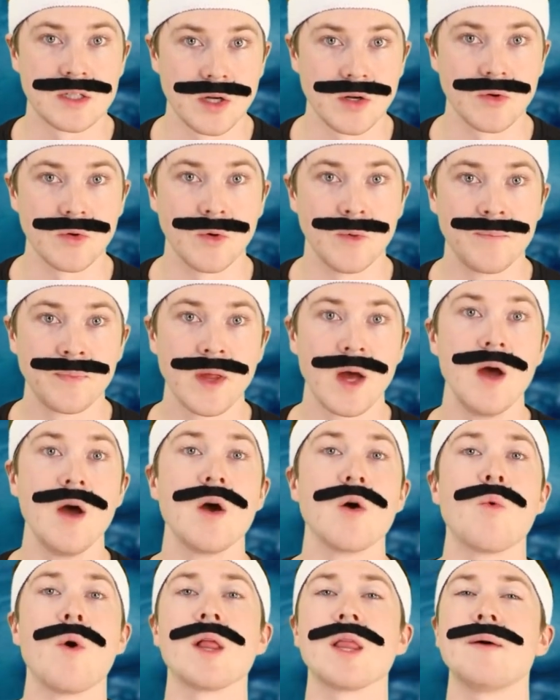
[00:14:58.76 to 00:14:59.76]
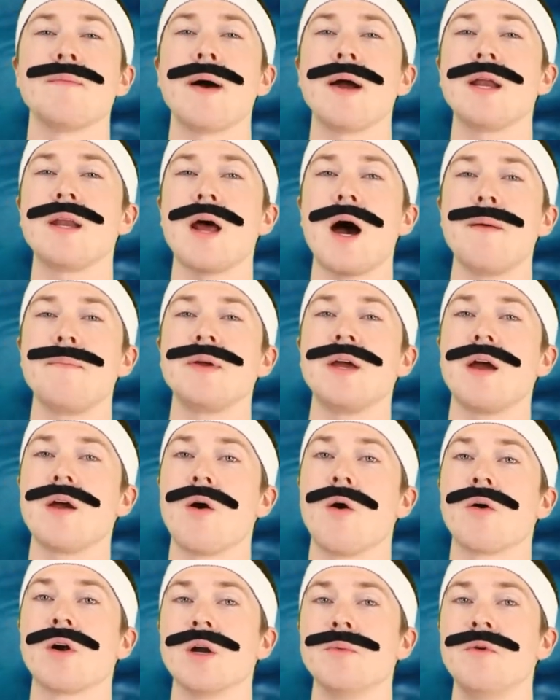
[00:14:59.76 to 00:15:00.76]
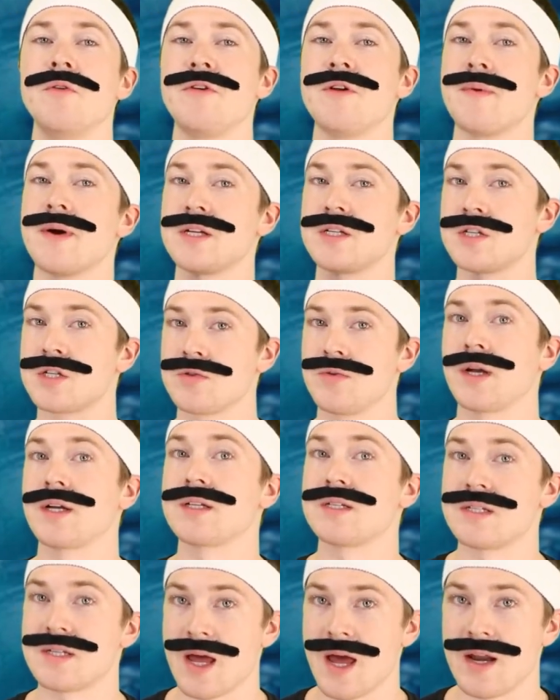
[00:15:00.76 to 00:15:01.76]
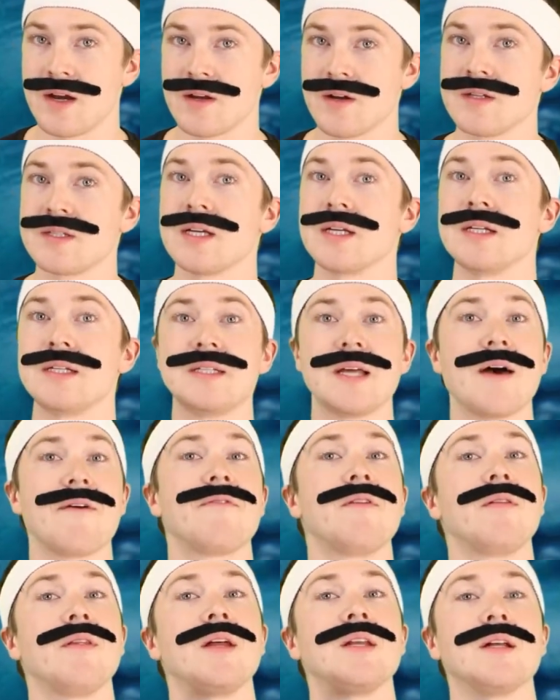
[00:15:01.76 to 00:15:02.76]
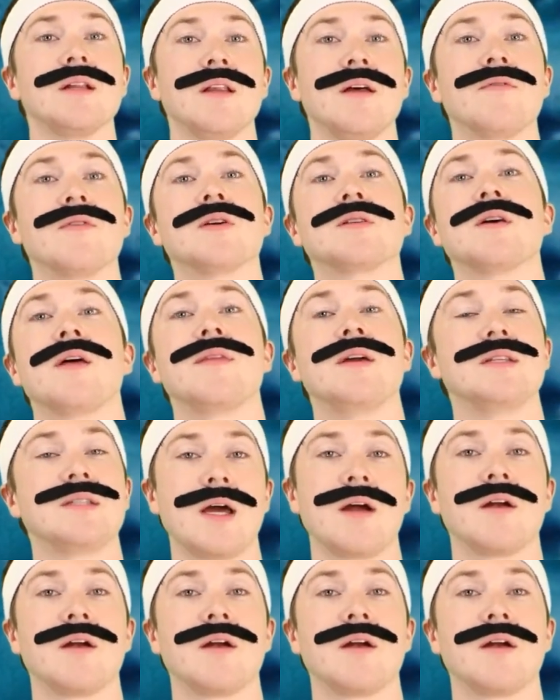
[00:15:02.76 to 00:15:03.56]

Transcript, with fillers: too. While it might not be a horror movie by strict standards, it definitely delivers on the